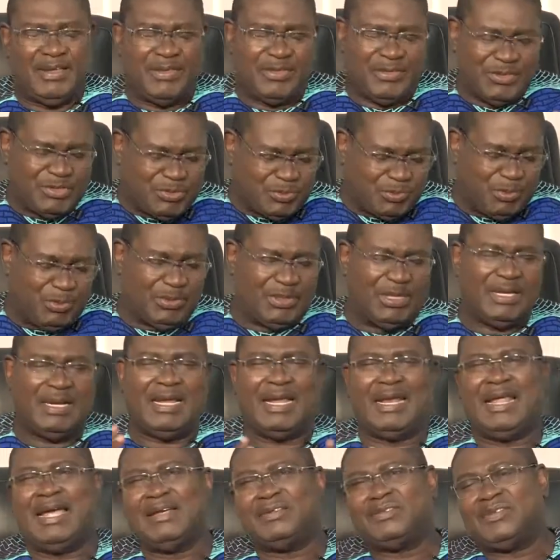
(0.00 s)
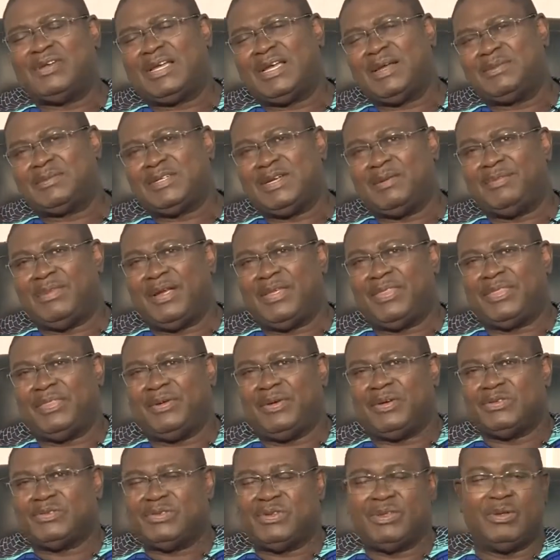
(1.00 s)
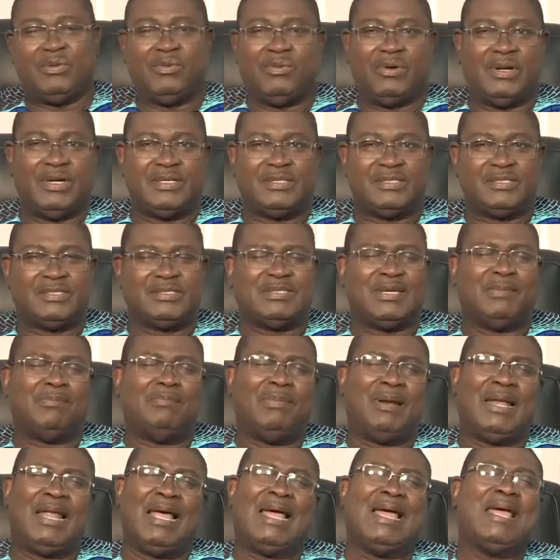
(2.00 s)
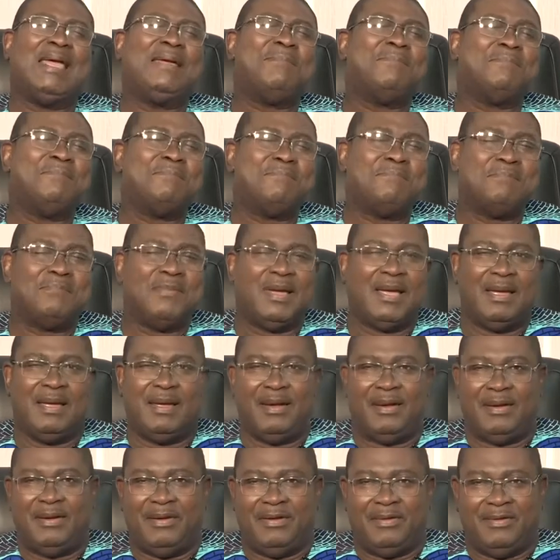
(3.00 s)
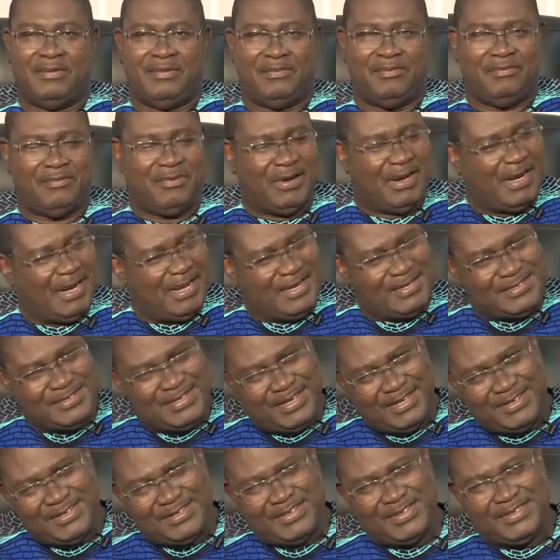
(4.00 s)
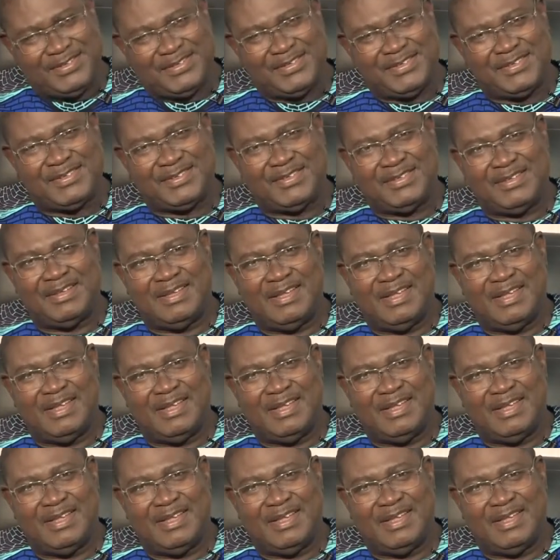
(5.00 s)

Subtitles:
This morning, I'd like to capture my thoughts with the word sublime realizations.